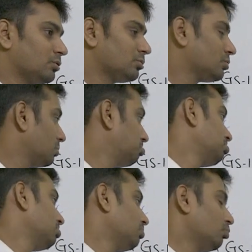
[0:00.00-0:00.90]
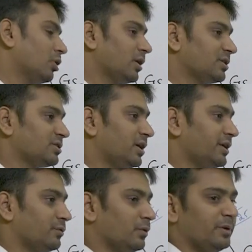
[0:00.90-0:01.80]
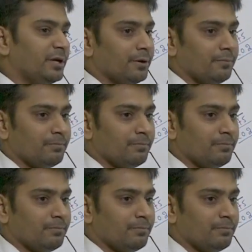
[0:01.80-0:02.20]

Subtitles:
So, more or less here it will be done.